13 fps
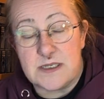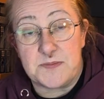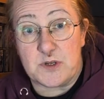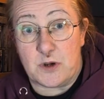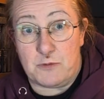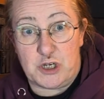
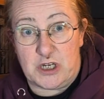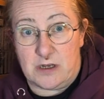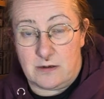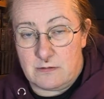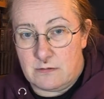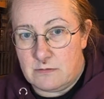
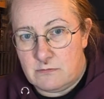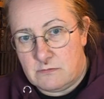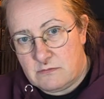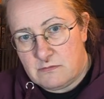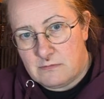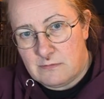subscription
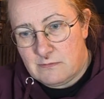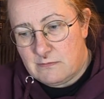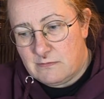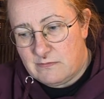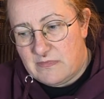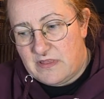
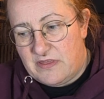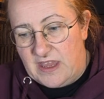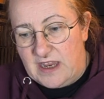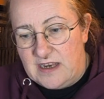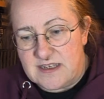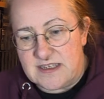
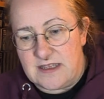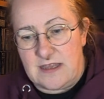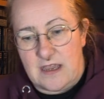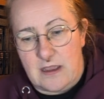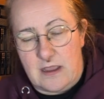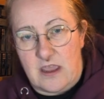
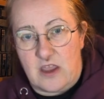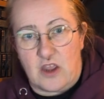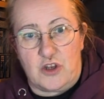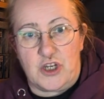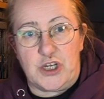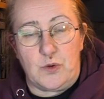things that
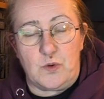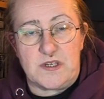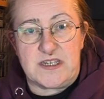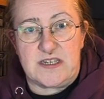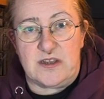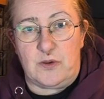you can
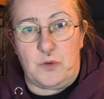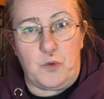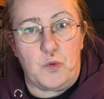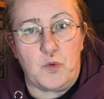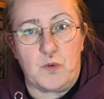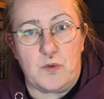choose
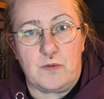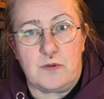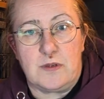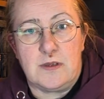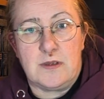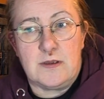to
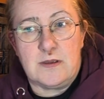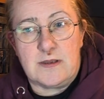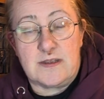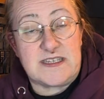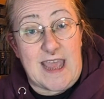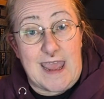
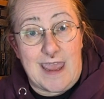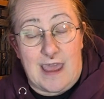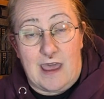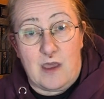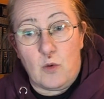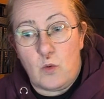
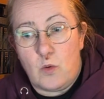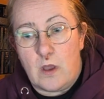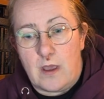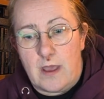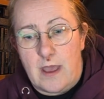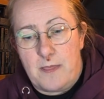take out.